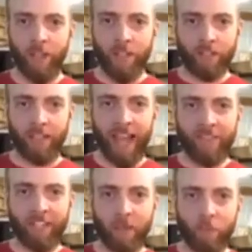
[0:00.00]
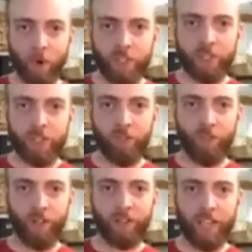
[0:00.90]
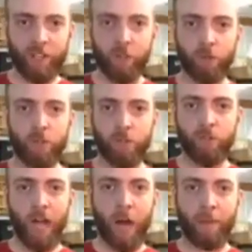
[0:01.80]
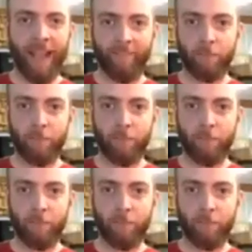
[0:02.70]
It's like having an emergency fund in case you lose your job and have